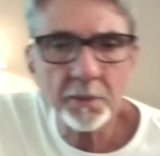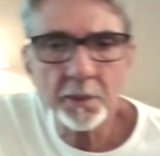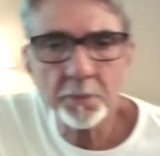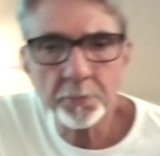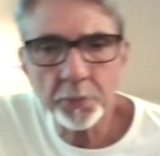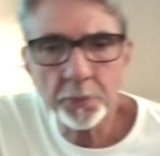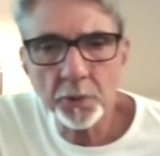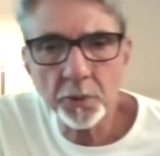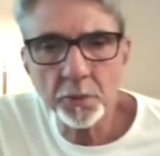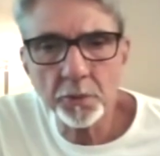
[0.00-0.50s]

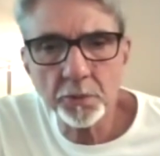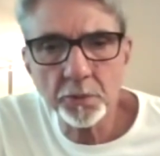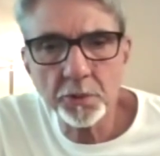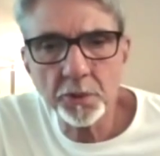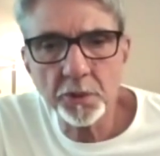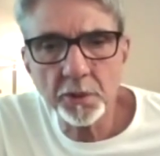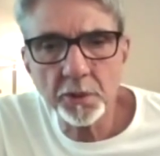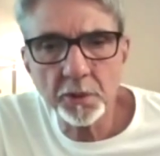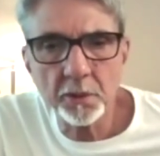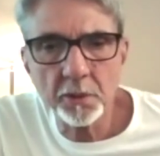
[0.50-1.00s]

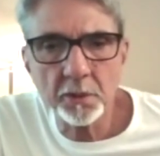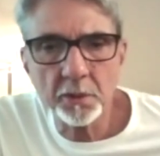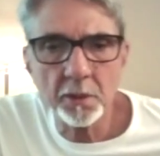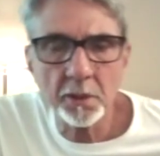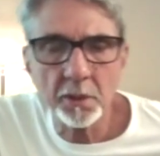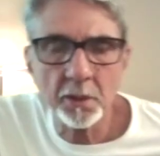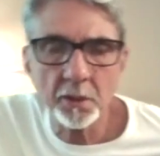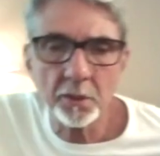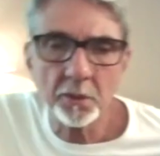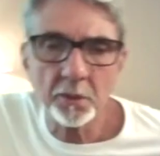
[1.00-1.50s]
approach
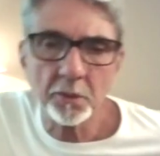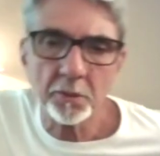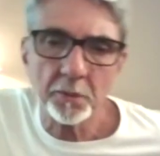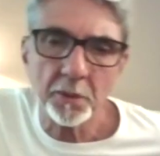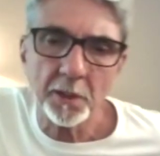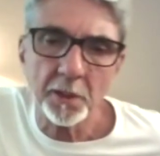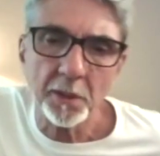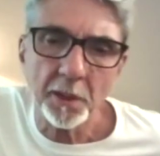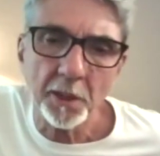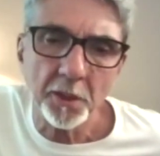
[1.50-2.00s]
into
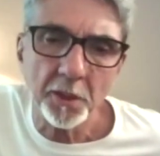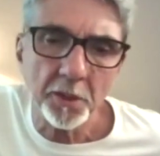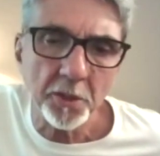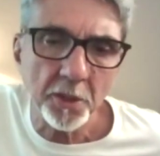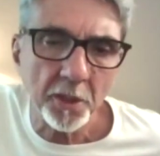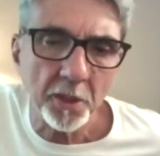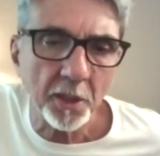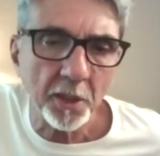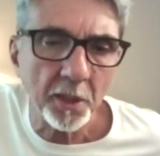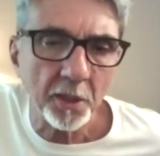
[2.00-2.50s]
the
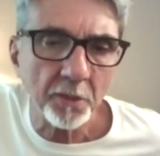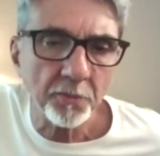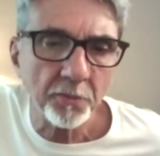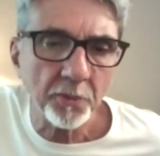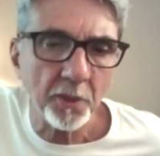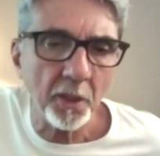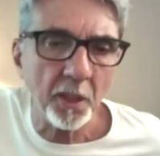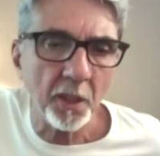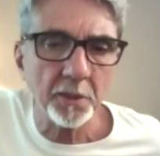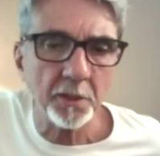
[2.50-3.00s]
nature of
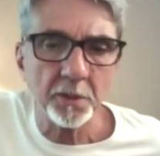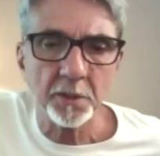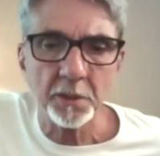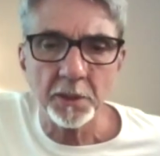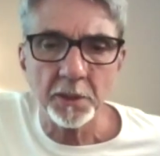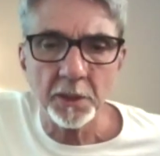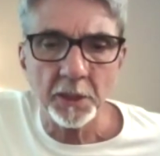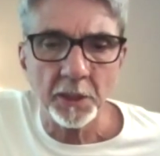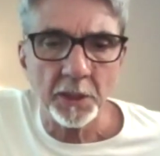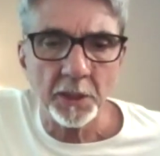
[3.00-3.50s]
God,
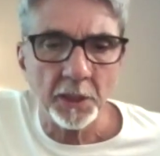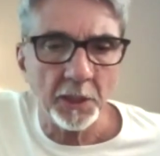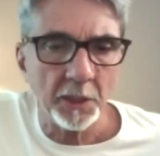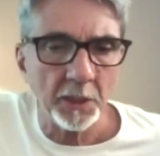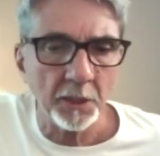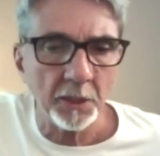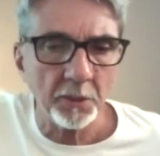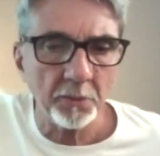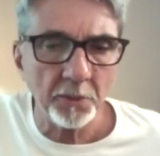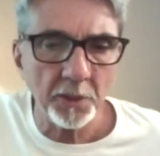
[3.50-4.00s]

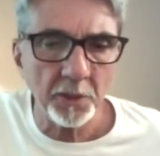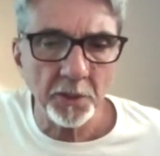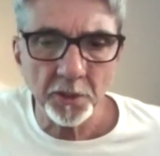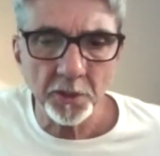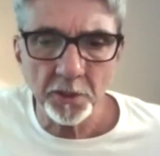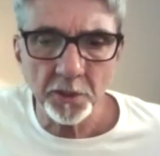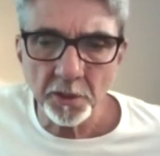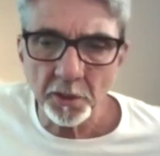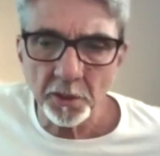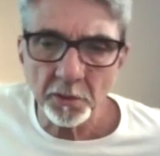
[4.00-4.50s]
which
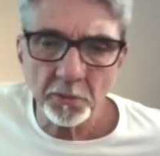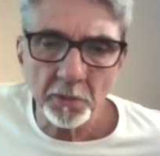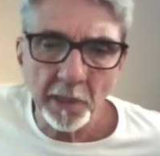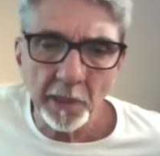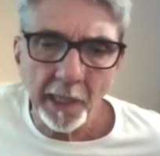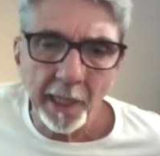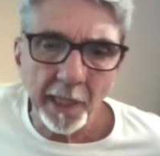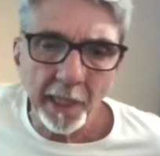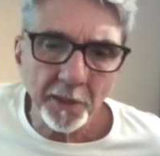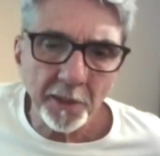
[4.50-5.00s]
is
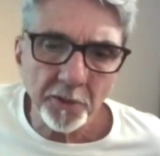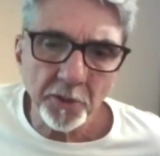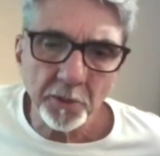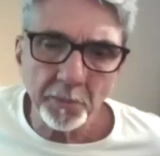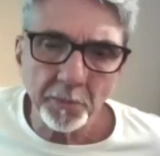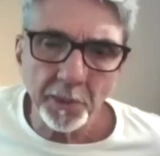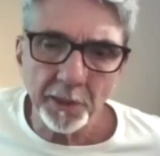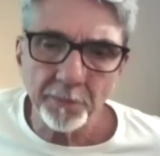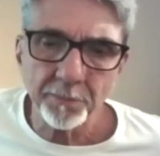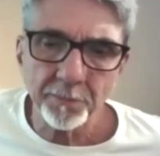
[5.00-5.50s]
Nirguna
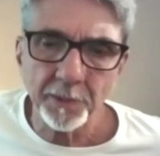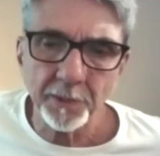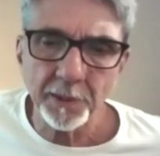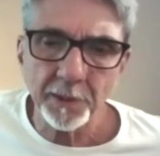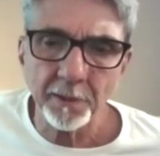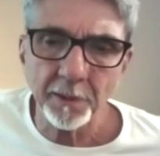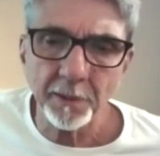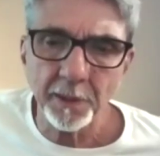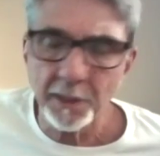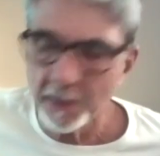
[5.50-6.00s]
Atma,
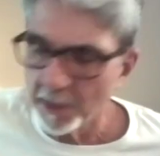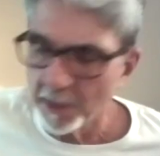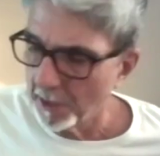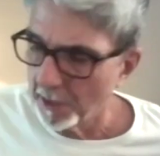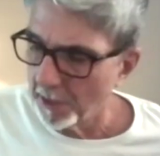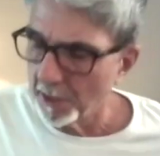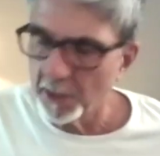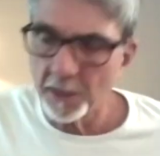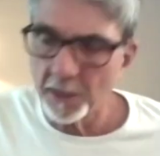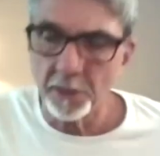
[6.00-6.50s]

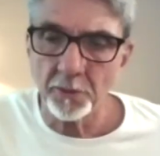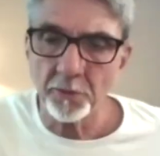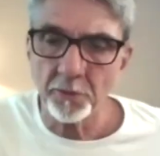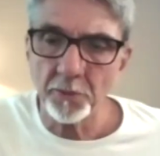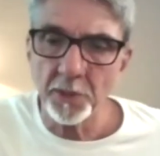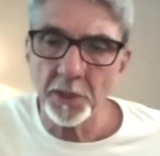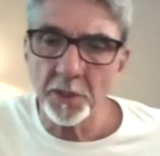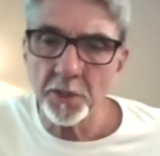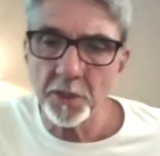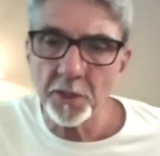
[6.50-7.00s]

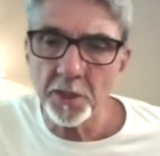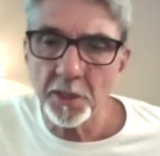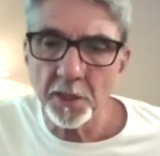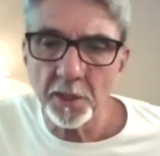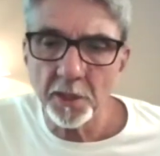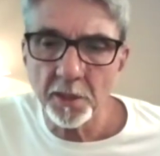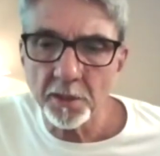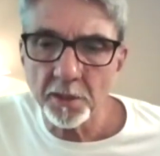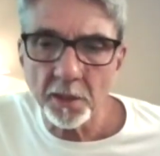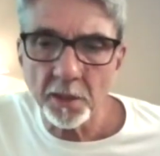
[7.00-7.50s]
which
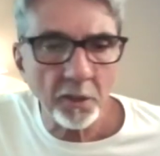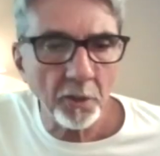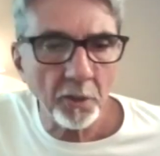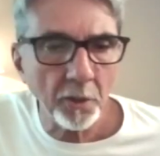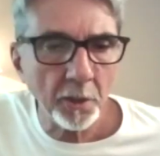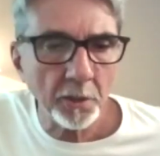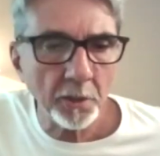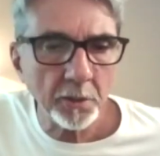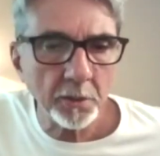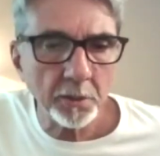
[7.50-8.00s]
is a
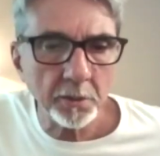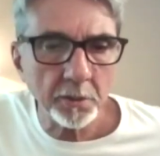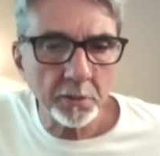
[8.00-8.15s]
God